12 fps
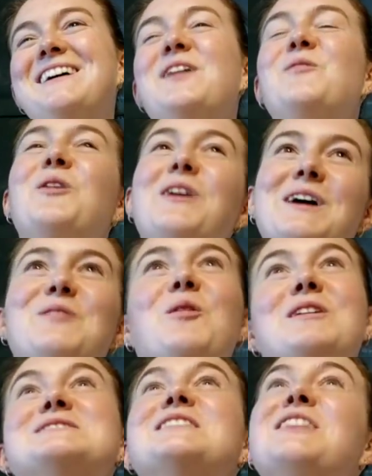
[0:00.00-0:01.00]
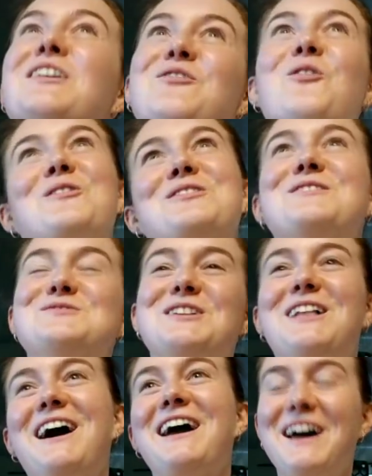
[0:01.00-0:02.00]
Well, it was the 4th of
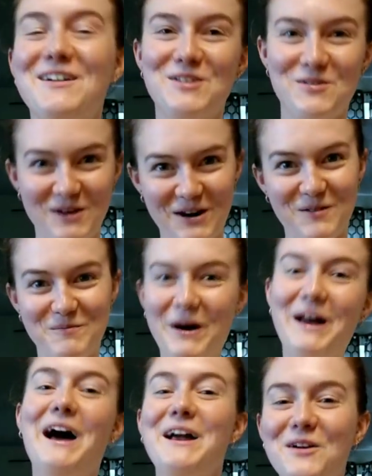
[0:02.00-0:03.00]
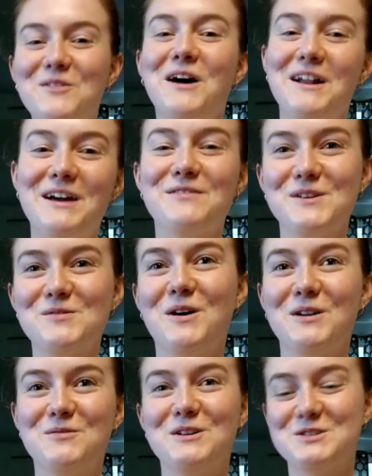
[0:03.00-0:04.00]
July everywhere, but I know not
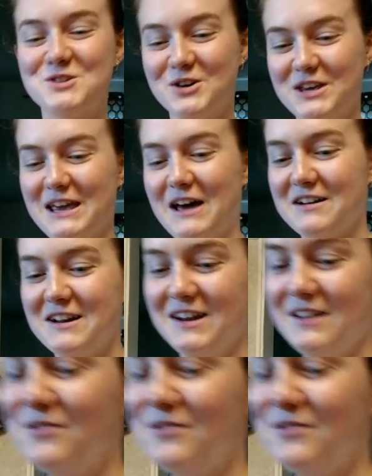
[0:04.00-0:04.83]
everyone was cooking out and eating